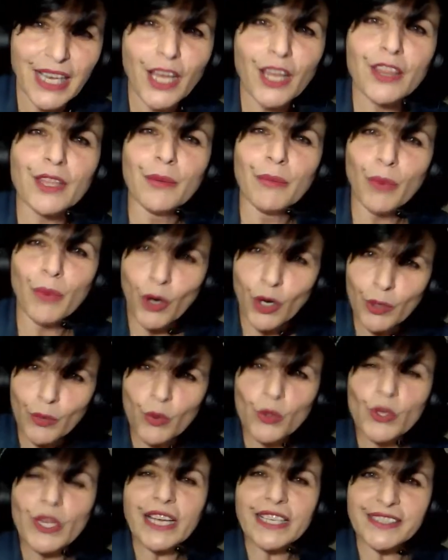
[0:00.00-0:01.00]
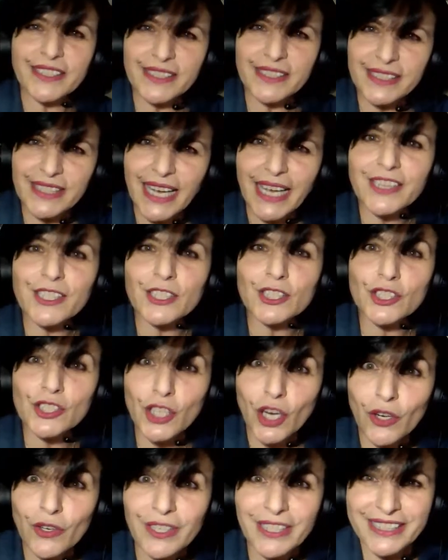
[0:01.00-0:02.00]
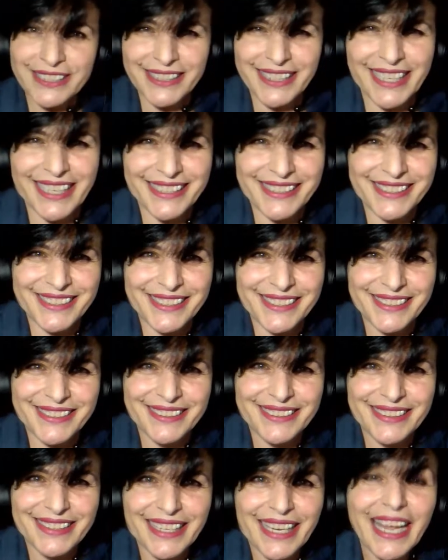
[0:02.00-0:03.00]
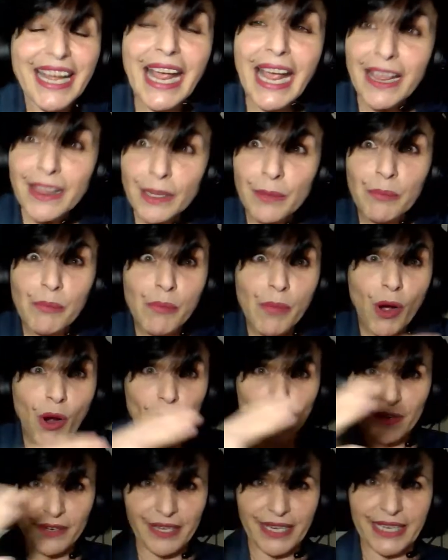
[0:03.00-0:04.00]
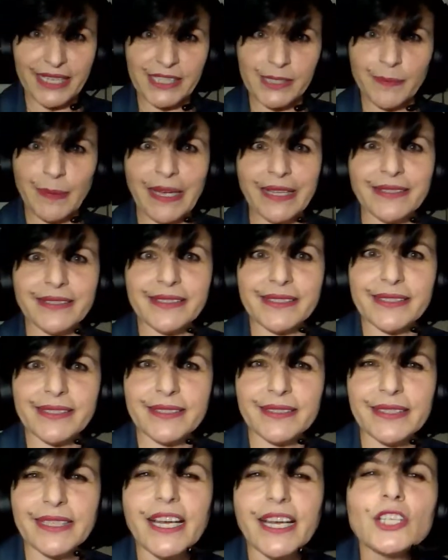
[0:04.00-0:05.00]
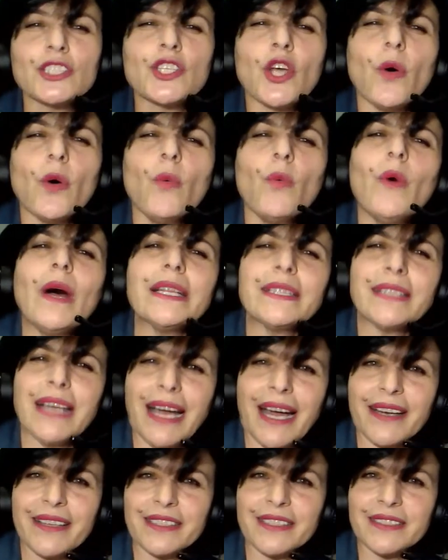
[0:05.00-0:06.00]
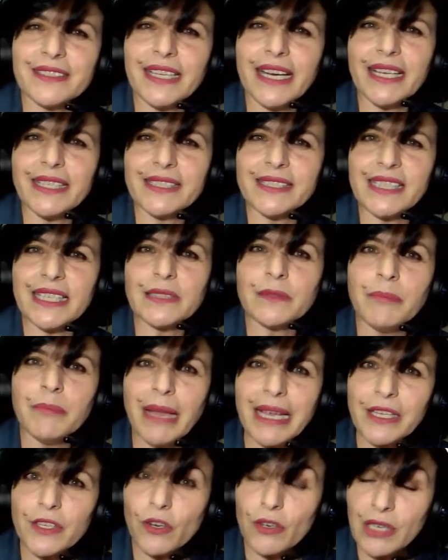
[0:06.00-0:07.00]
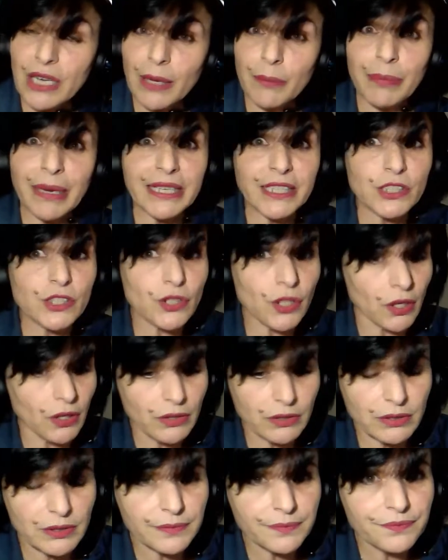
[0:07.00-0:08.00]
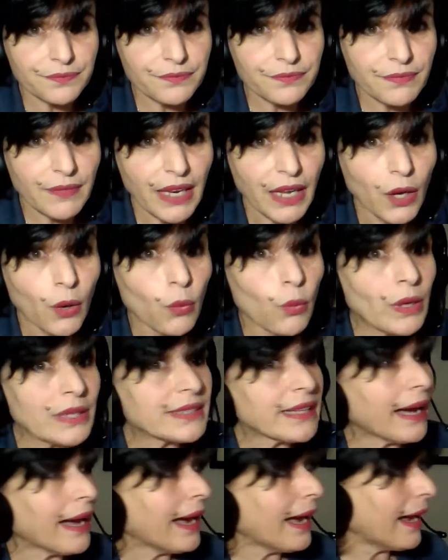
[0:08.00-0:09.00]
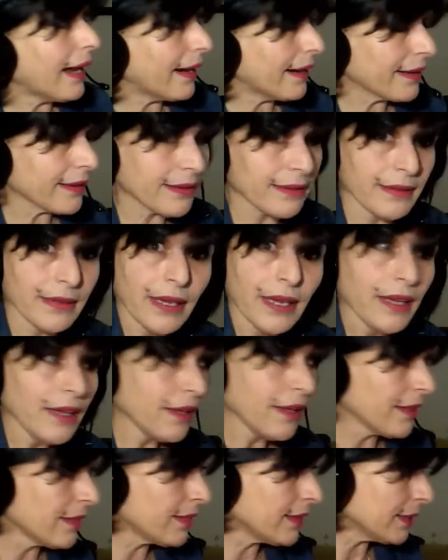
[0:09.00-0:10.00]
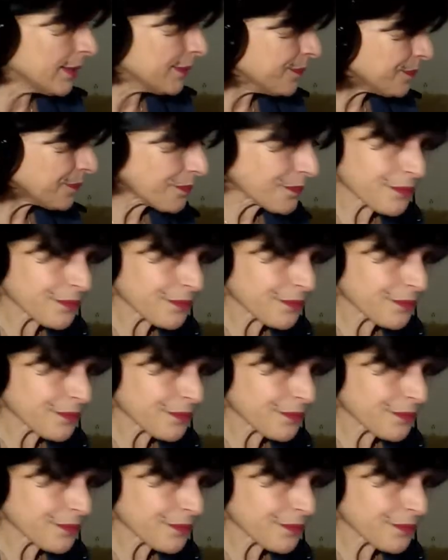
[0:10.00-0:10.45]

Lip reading: The more we exercise, the stronger it gets and the more expands. So what are the traits that make your company strong? What are the